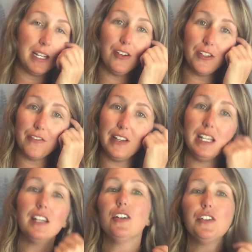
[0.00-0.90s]
Get on your
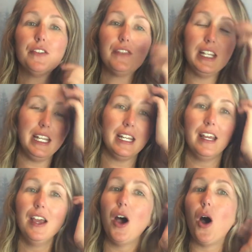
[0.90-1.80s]
feet, get on your feet.
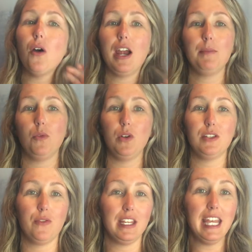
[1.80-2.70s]
All right, boys,
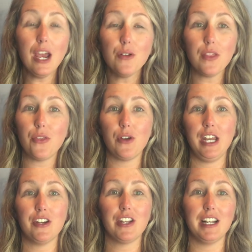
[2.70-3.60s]
on the count of three,
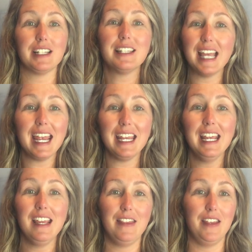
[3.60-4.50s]
you're going to
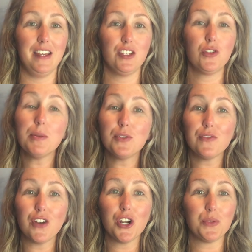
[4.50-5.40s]
say the scripture
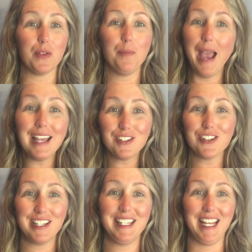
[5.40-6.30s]
verse with
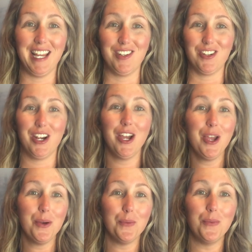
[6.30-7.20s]
Pastor Cassandra.
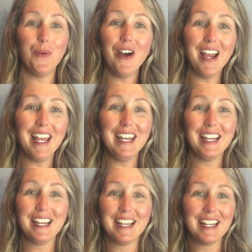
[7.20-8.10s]
One,